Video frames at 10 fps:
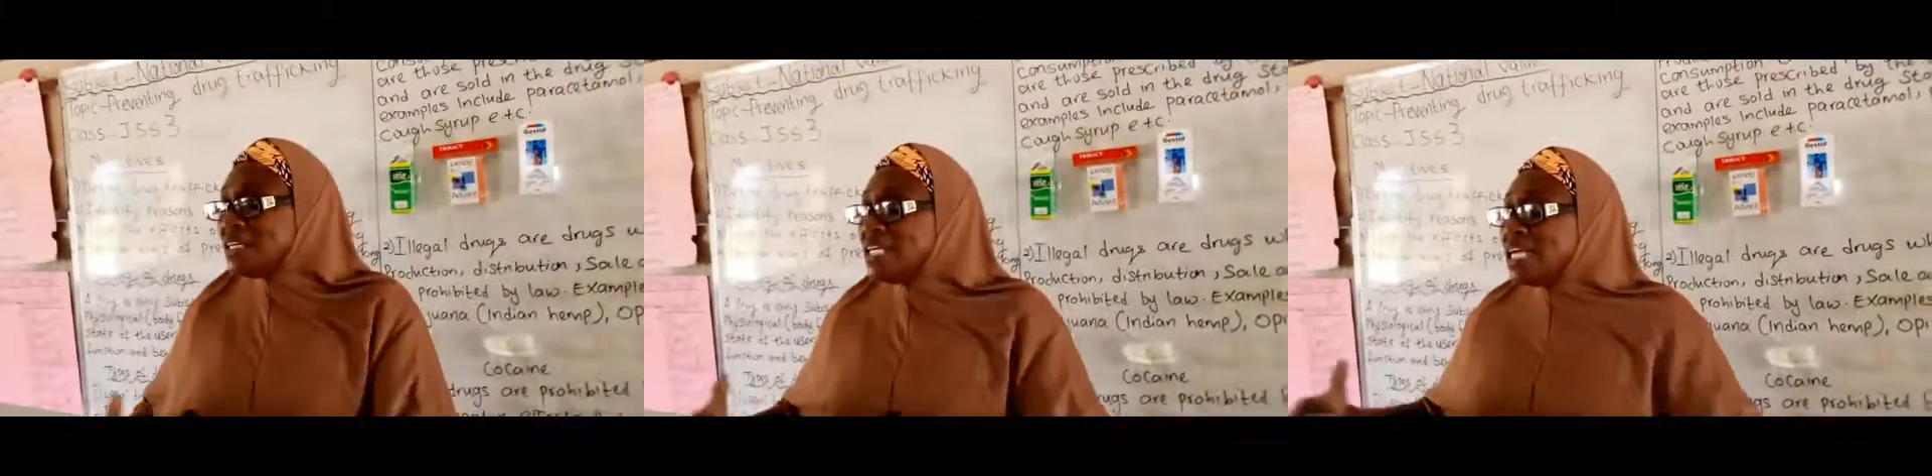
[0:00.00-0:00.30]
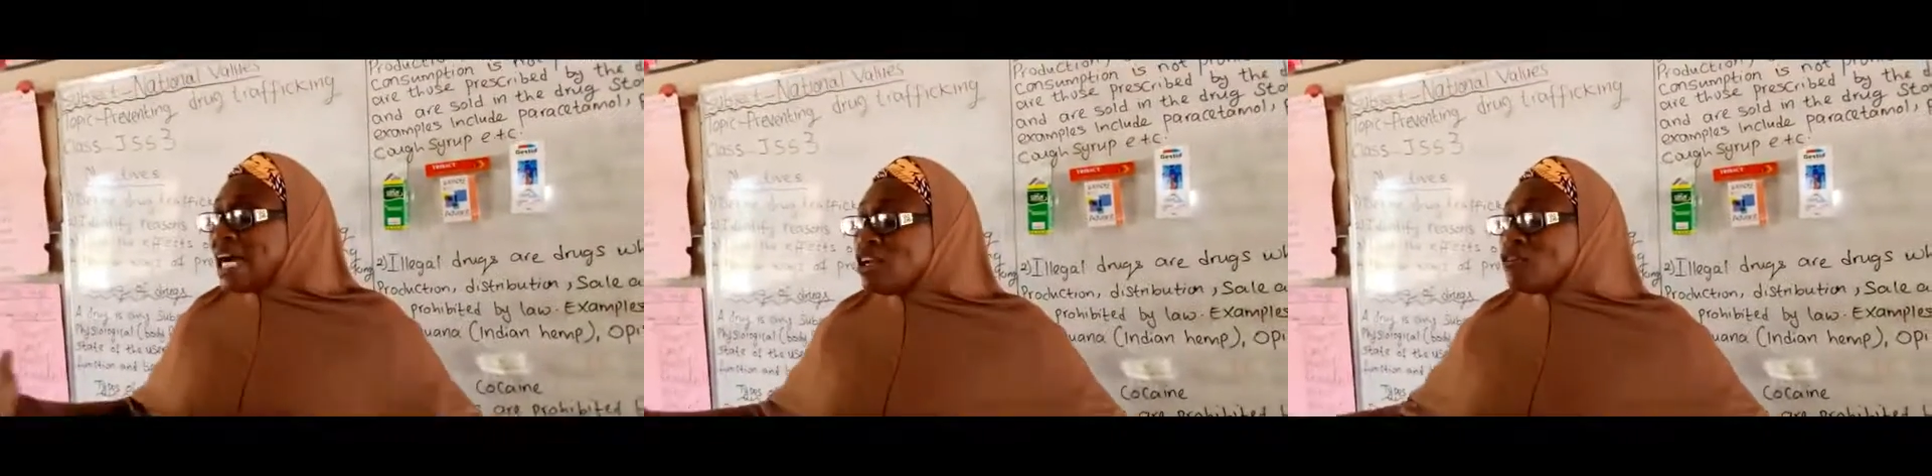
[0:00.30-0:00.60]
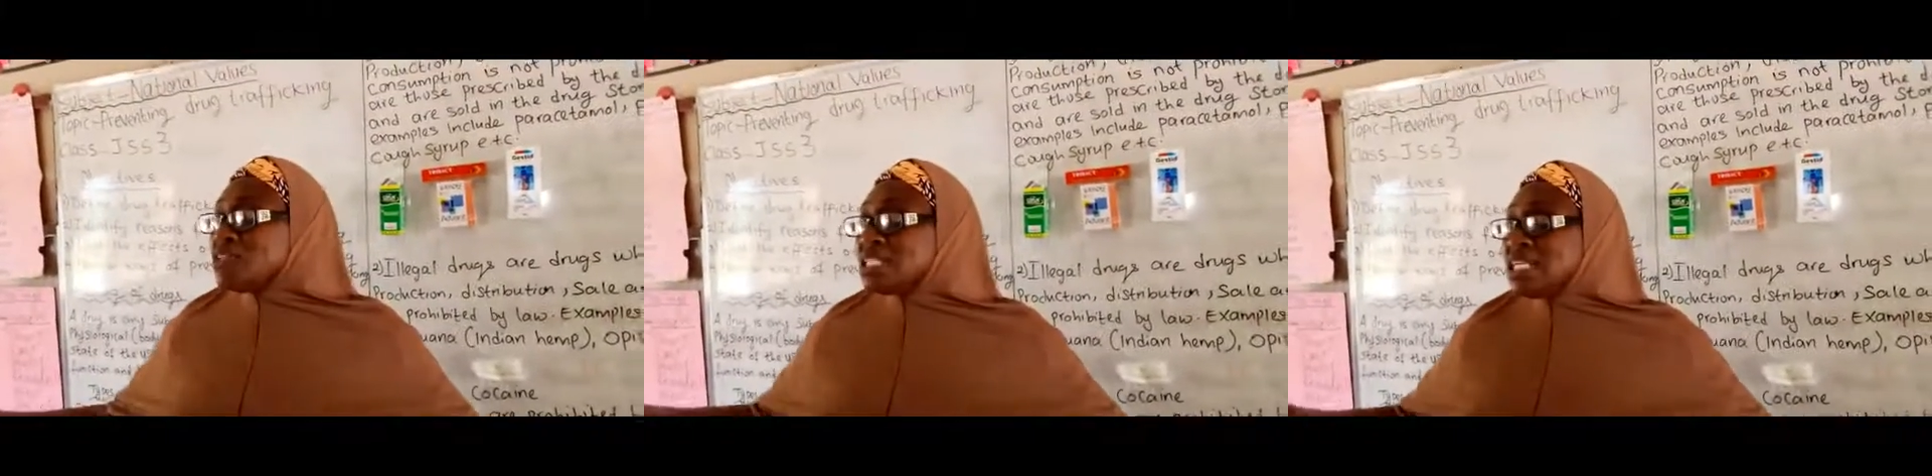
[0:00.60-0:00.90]
a kind
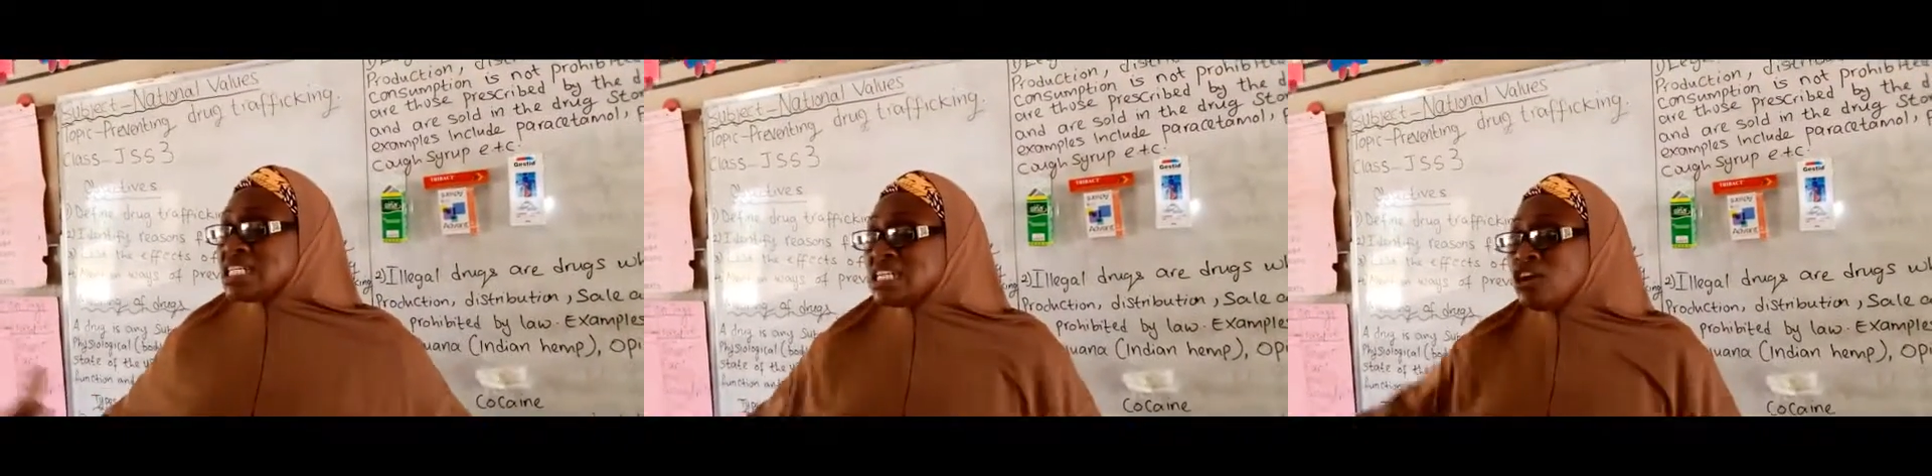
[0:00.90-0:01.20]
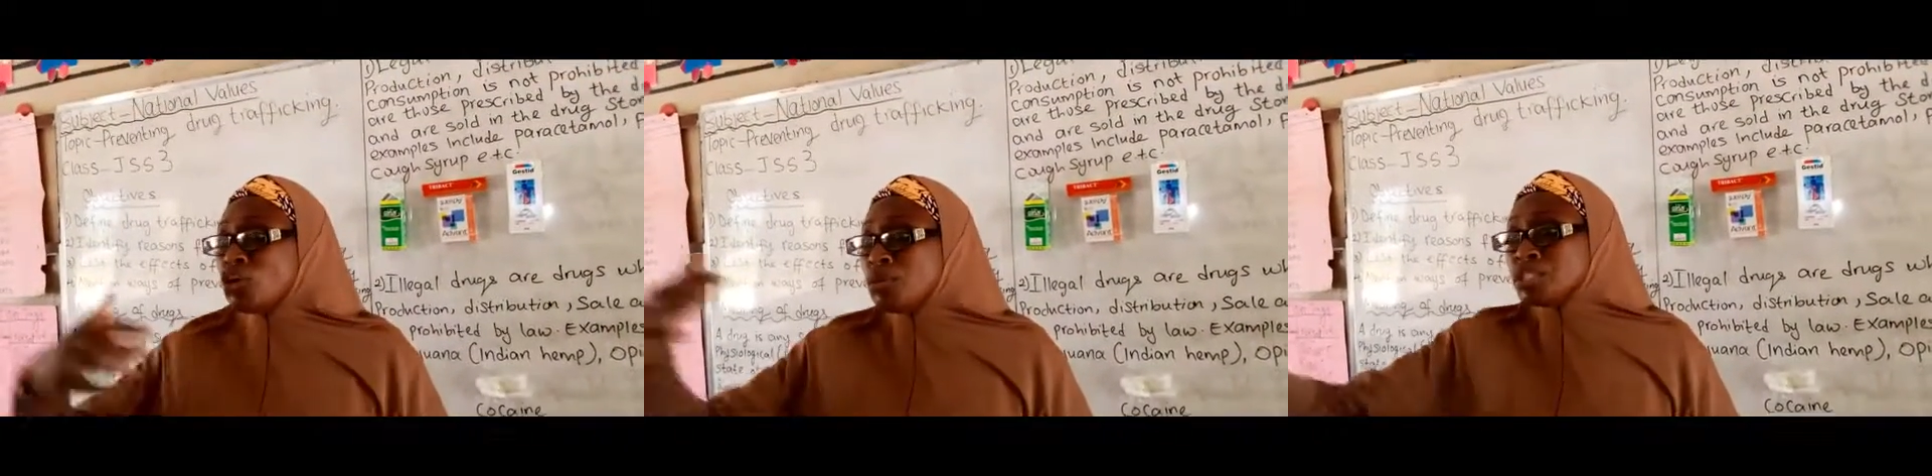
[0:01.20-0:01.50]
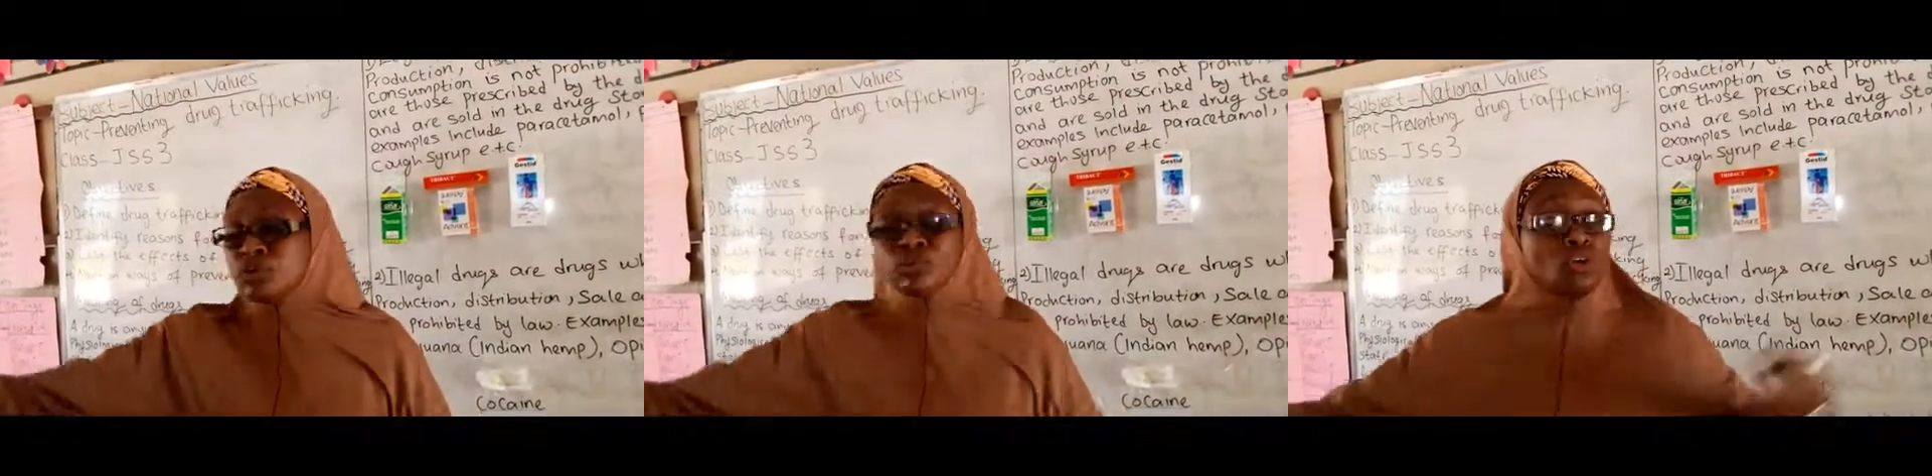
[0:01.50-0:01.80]
of international
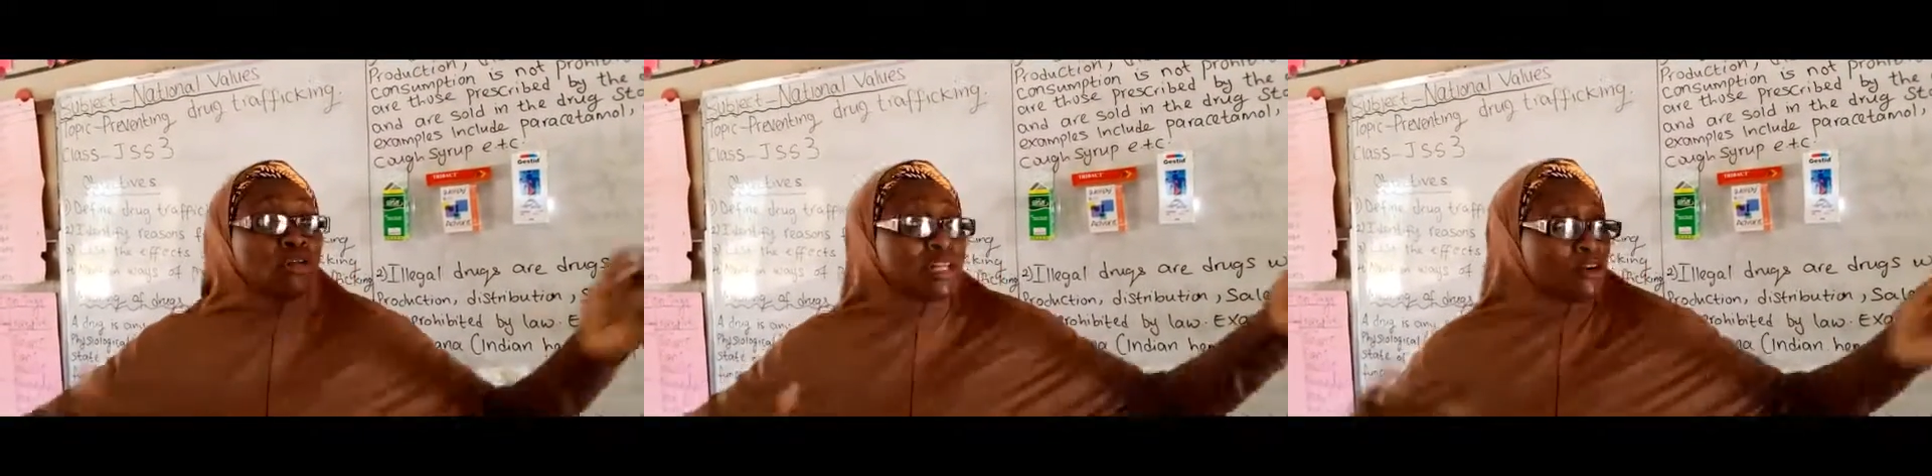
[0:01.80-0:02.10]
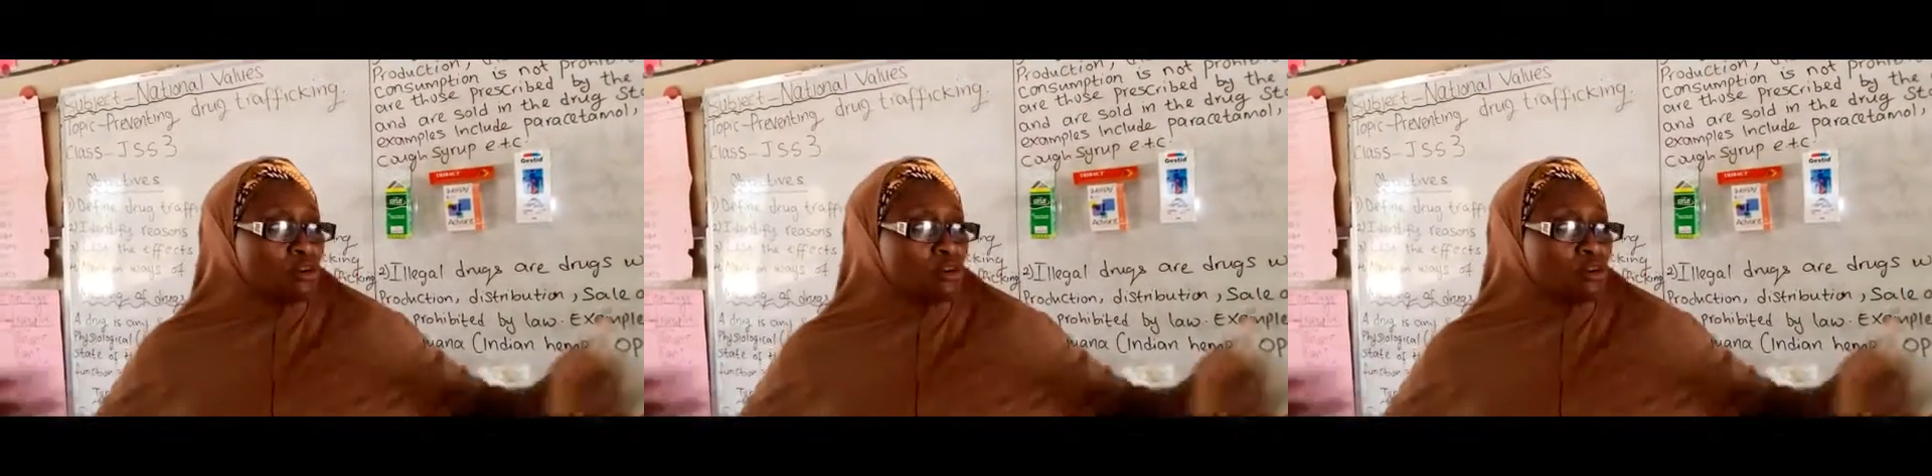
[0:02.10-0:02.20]
cooperation with other